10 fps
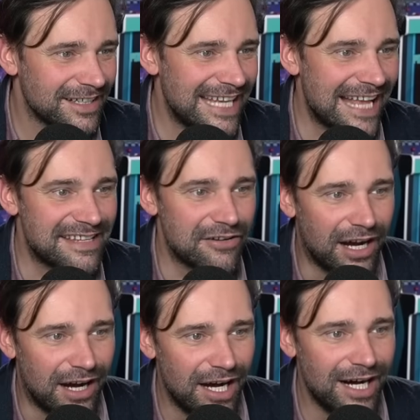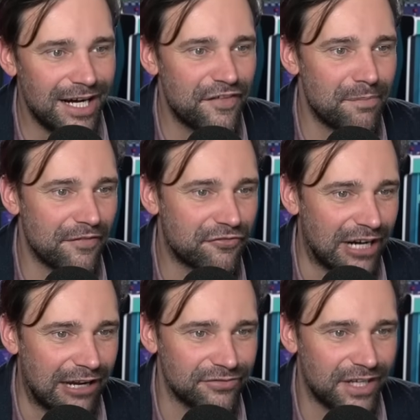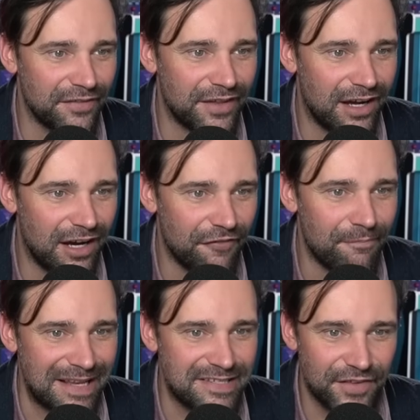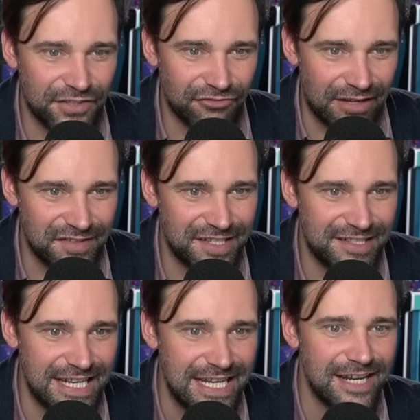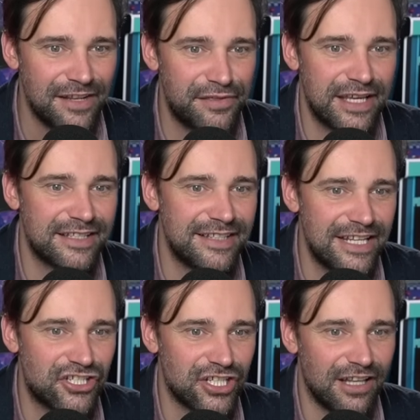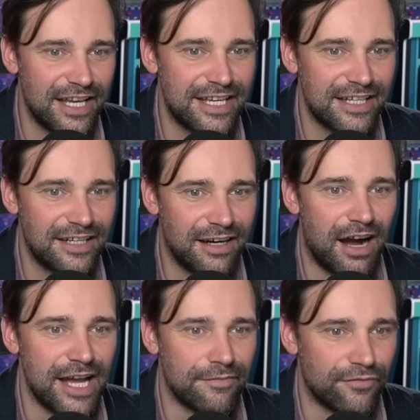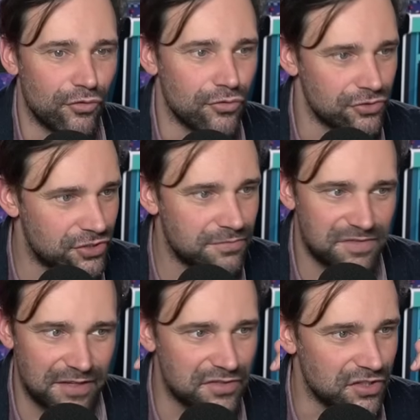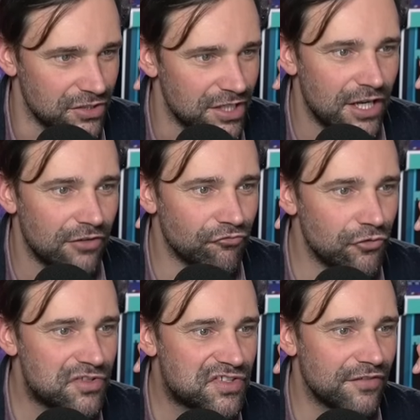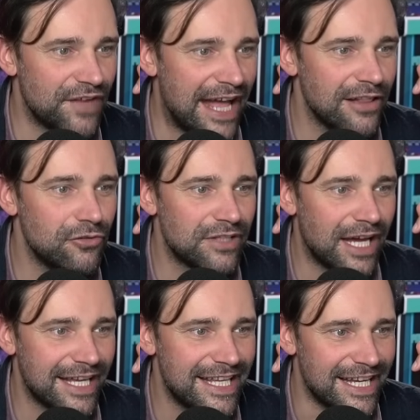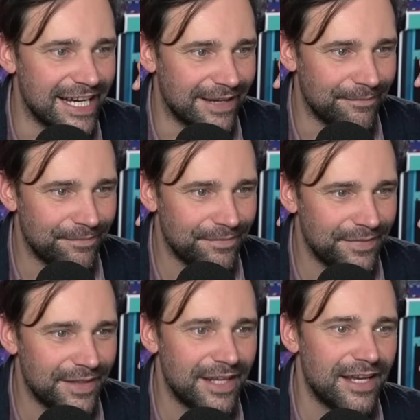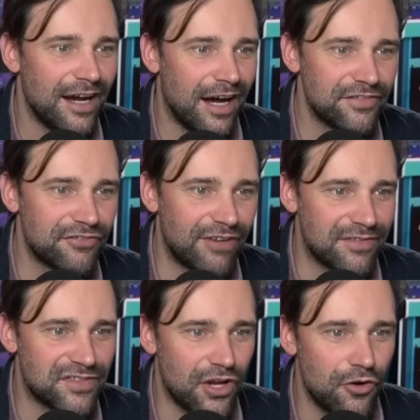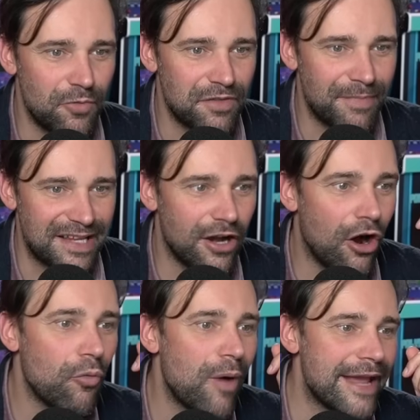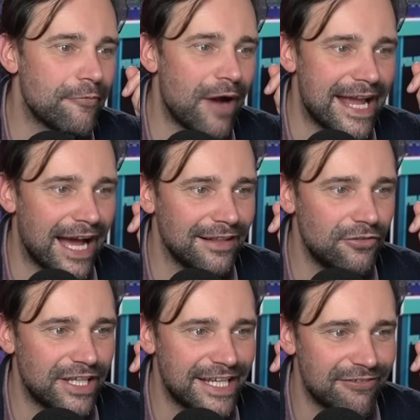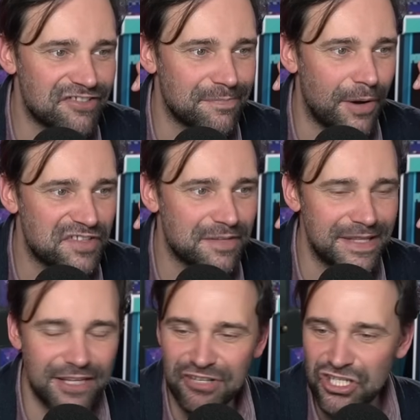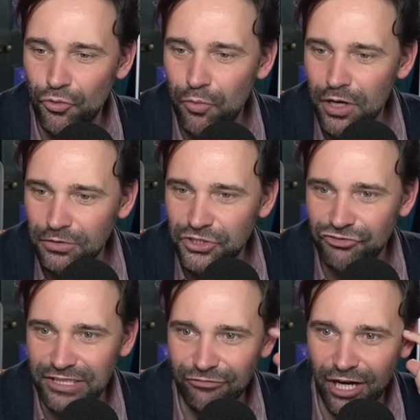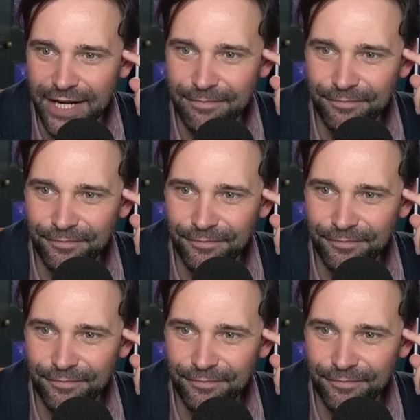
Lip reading: Khazalgar, half above ground, other half massive underground city. Think nature like Ironforge. Sounds good. Roots of Elunahir. Underground zone with massive... Oh, wait. Elunahir is supposed to be the original world tree, right?